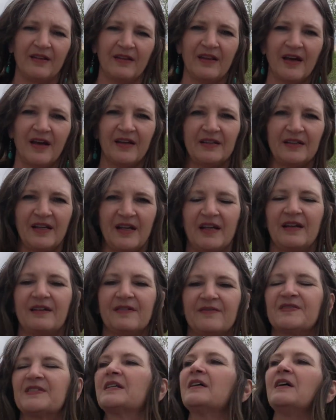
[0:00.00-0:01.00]
the
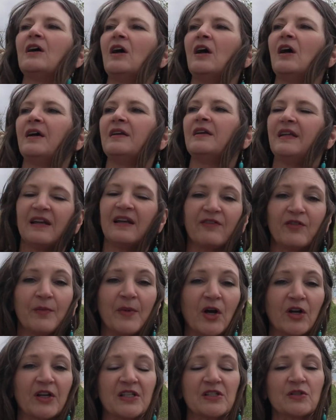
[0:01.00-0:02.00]
Native
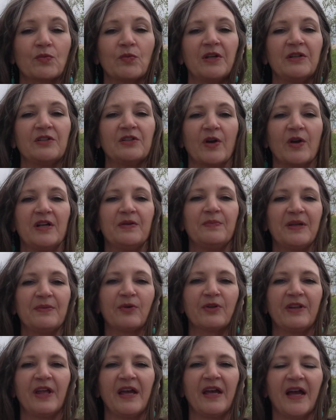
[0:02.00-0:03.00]
Americans would trade
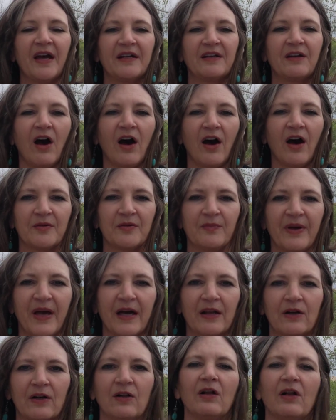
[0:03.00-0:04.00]
people they had caught in
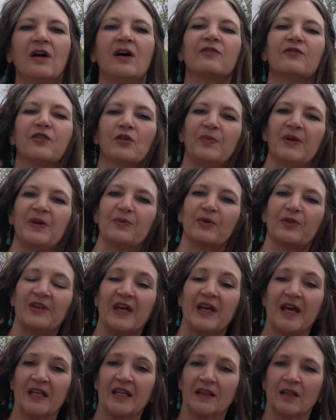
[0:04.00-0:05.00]
battle for people
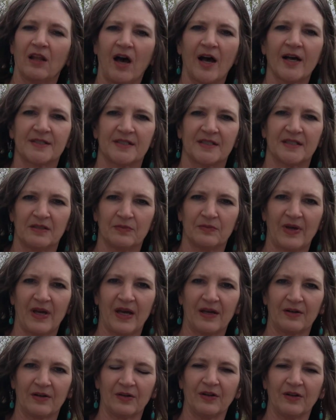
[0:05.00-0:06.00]
they had lost in
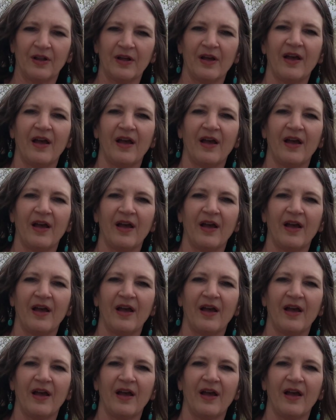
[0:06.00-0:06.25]
battle.